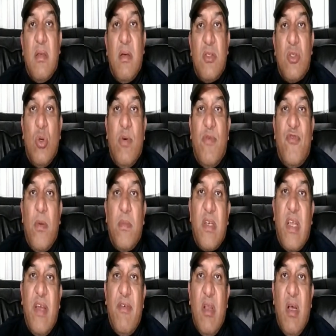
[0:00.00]
So from
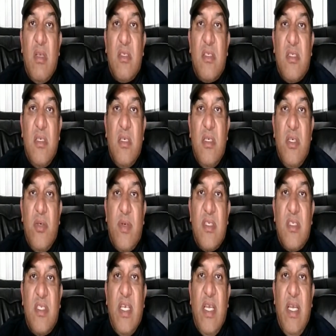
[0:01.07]
the given answer, you
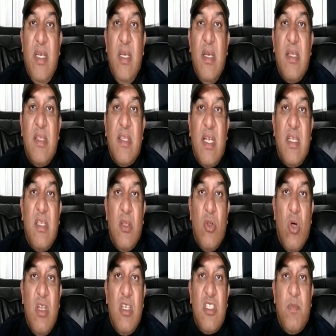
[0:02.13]
can see that the
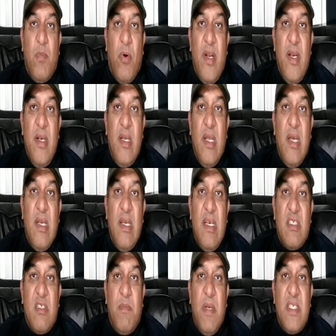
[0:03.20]
knowledge point
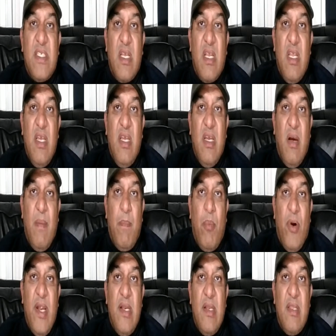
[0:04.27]
is basically a
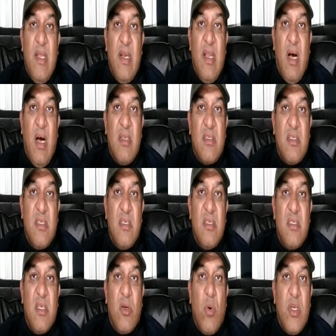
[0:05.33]
point that
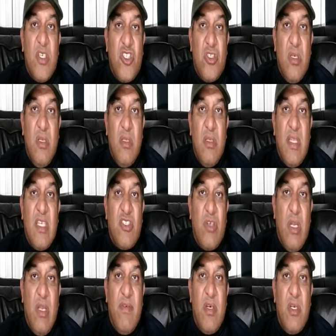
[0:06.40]
answers the question that's
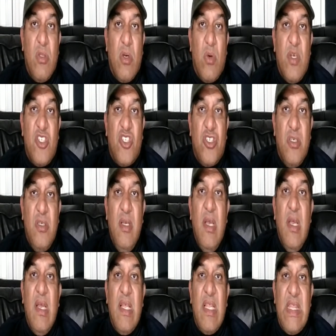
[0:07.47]
relevant to the question.
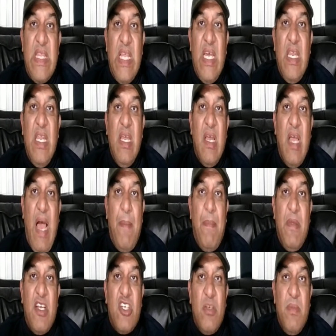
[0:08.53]
Then
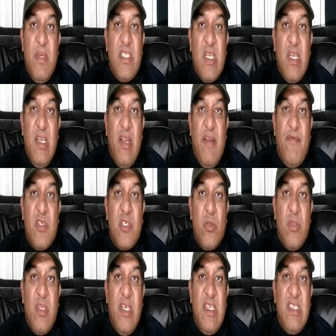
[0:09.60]
application basically refers
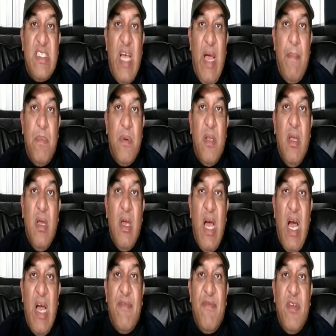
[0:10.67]
to the example
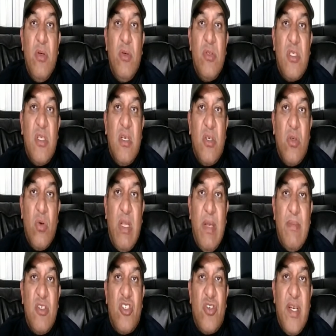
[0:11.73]
I've used to
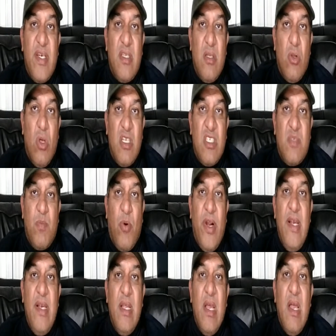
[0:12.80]
demonstrate the knowledge
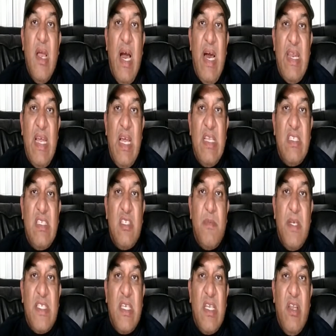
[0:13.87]
point. Analysis
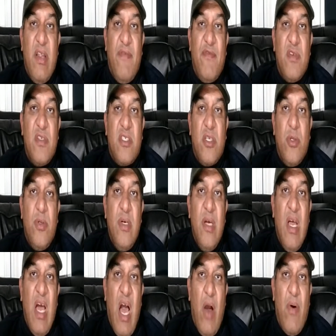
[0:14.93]
basically refers to
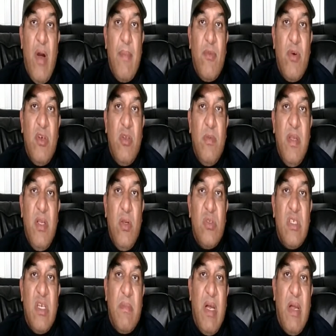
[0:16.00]
how I'm going to be
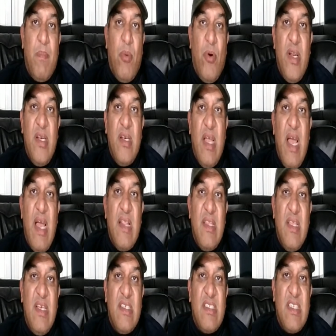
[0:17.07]
using my point and
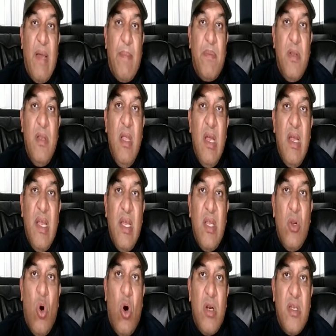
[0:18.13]
the example
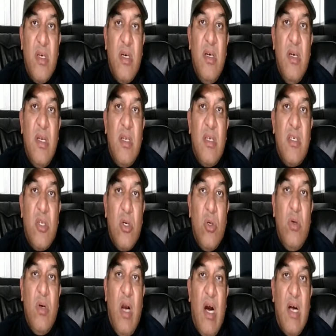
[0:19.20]
in order
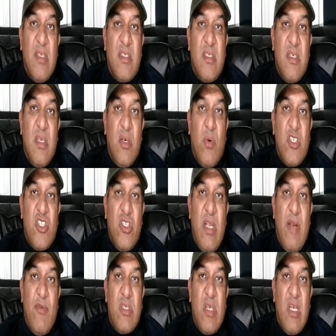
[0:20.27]
to answer the question
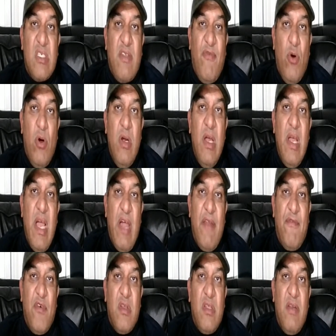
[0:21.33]
that was asked for.
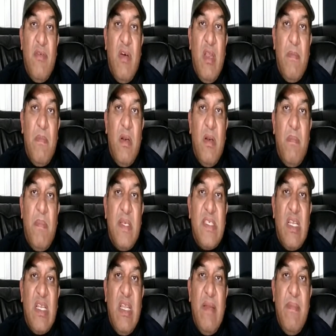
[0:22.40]
And further development
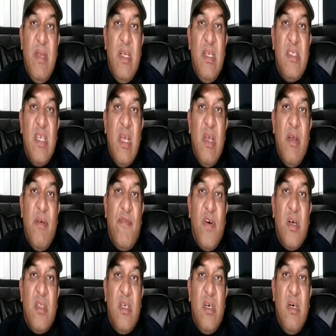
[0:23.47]
basically means
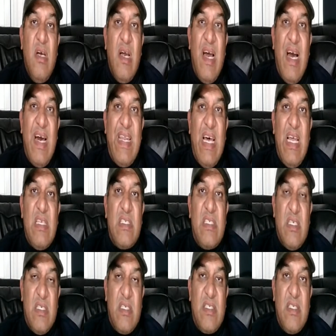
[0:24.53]
further
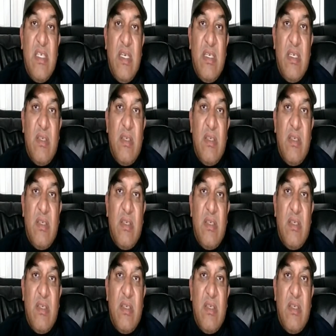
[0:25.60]
analysis.